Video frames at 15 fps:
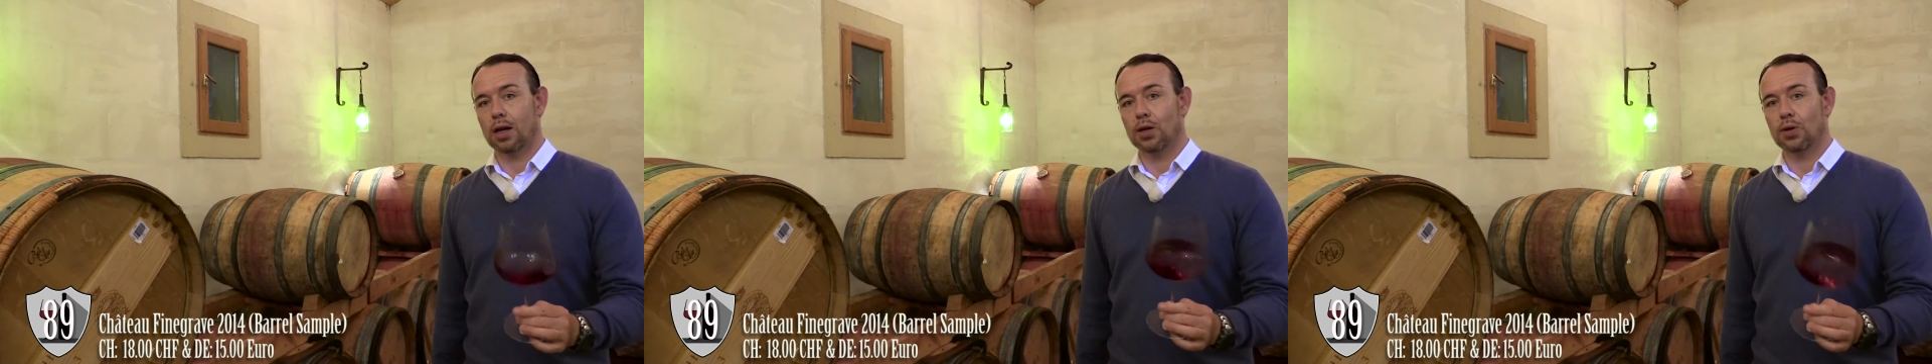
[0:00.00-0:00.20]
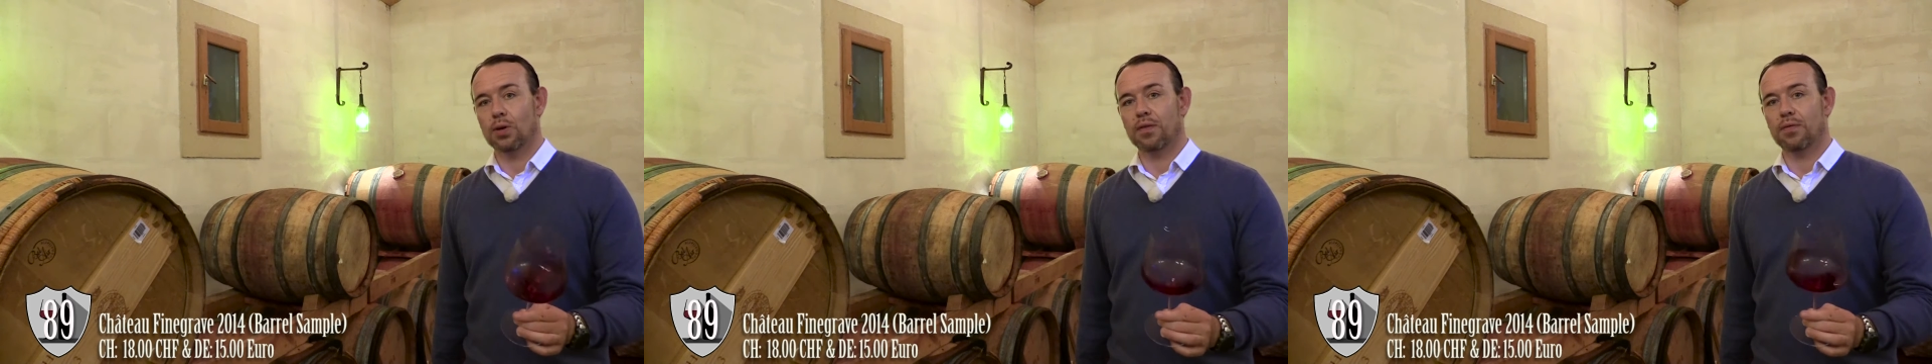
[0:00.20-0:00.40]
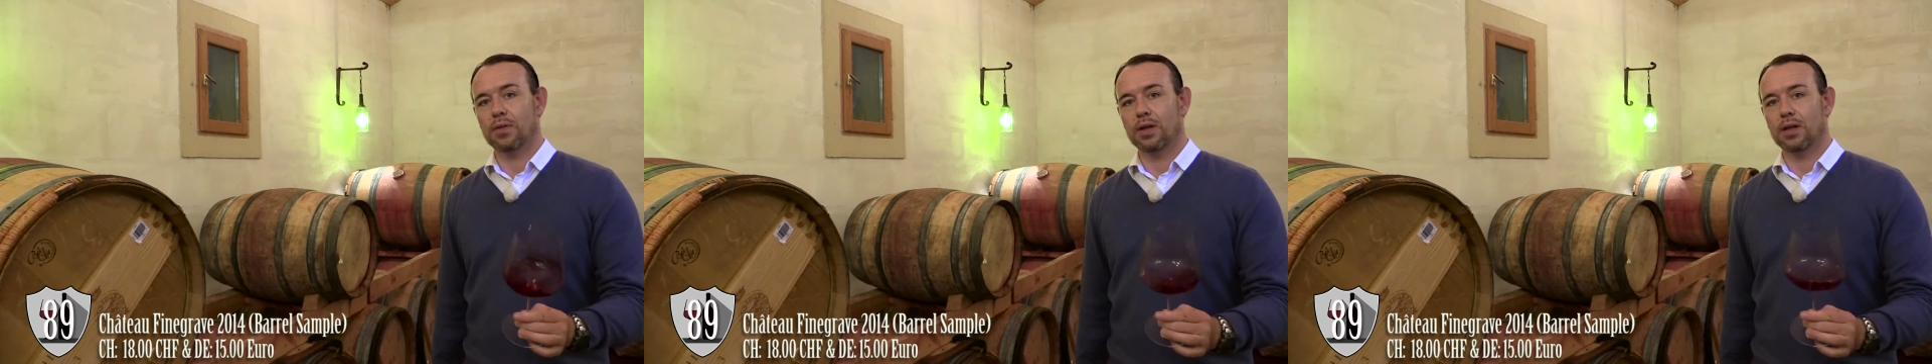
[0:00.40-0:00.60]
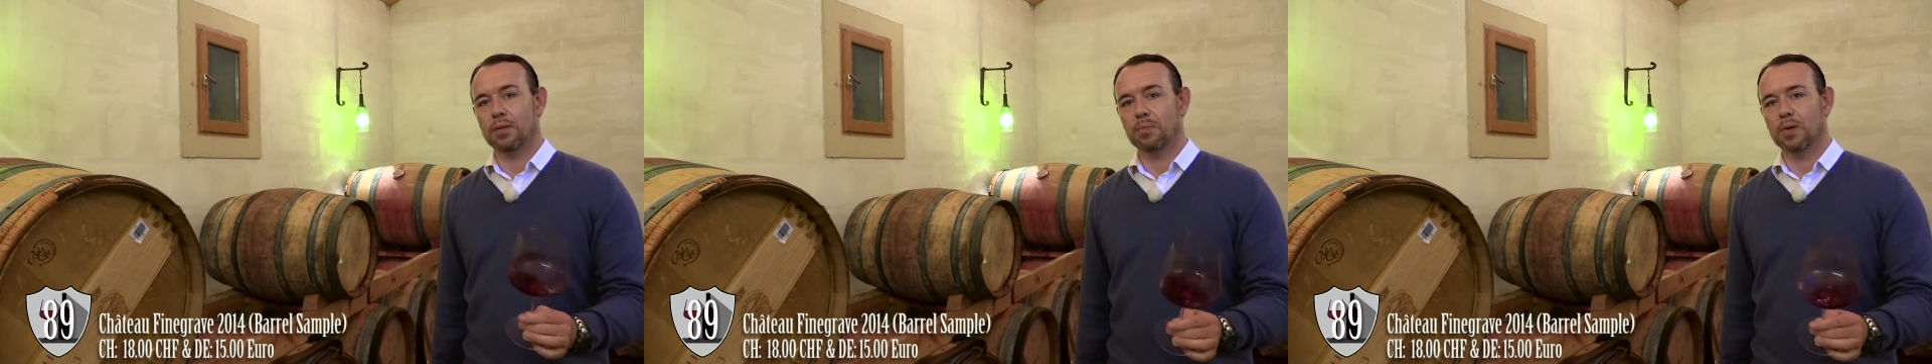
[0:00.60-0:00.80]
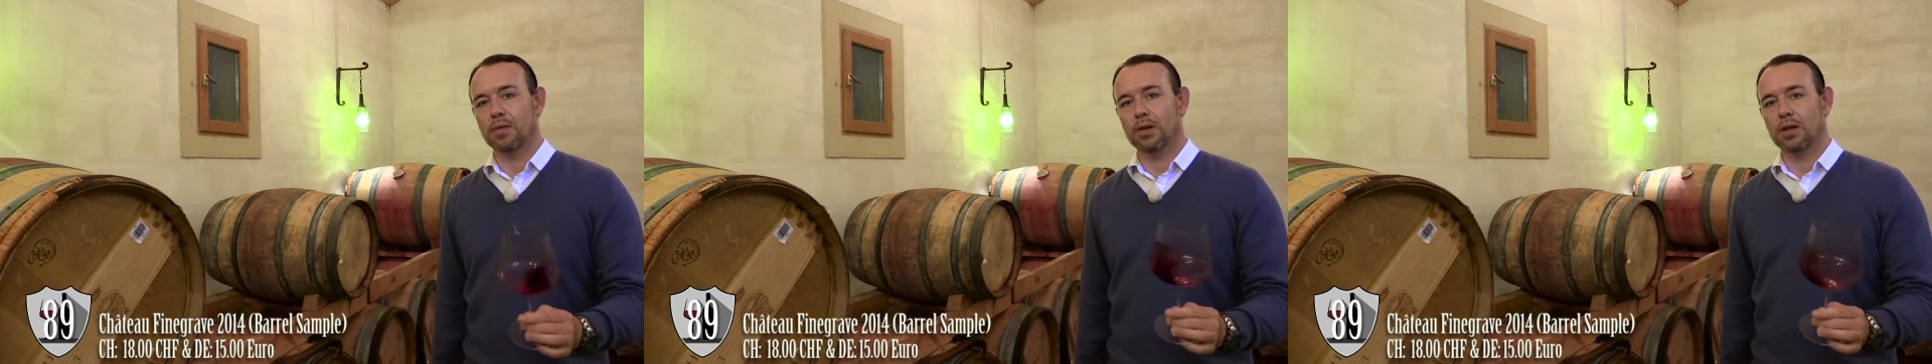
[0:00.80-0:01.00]
and you have the
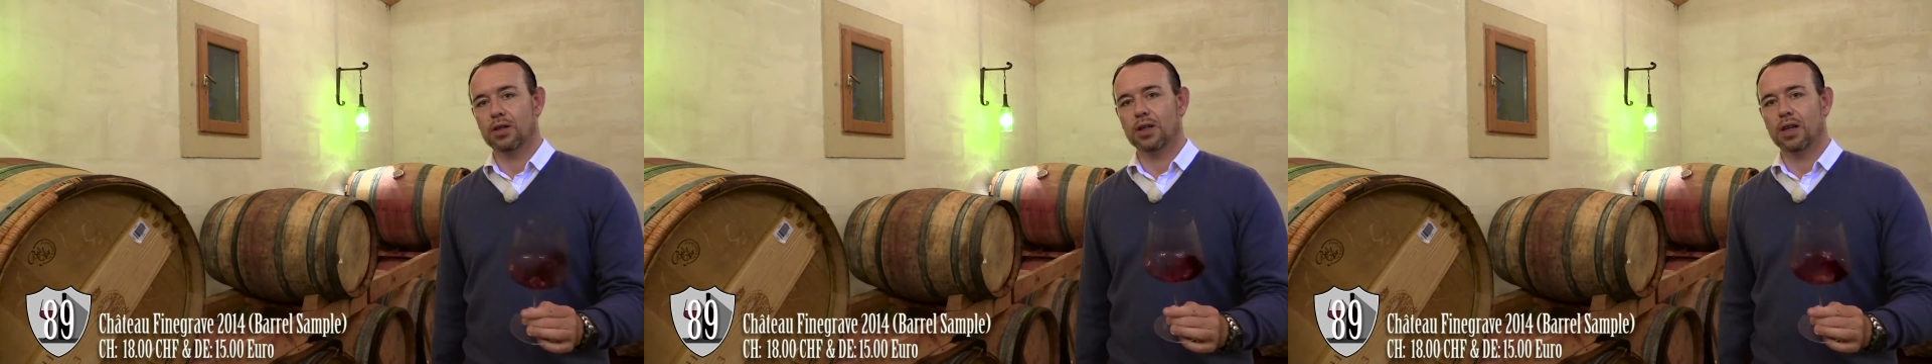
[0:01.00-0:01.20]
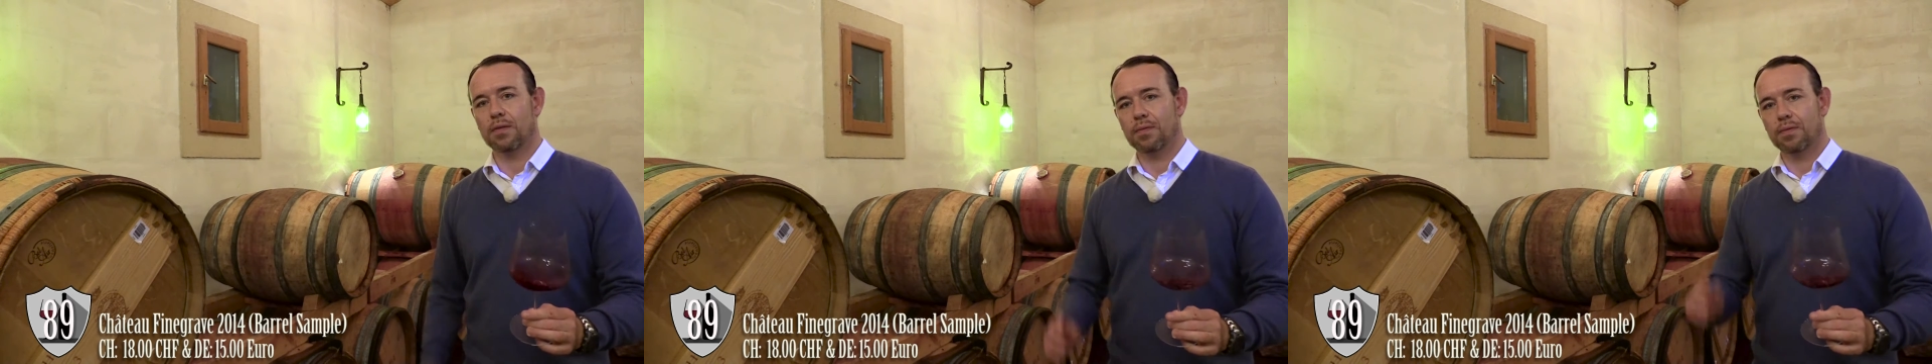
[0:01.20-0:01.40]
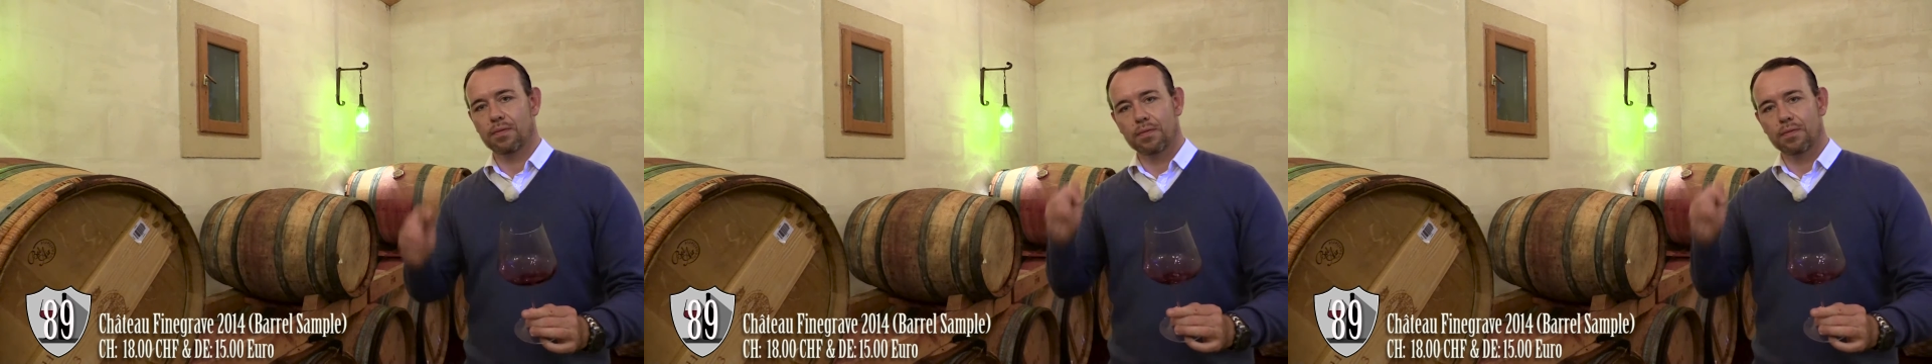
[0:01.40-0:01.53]
privilege, give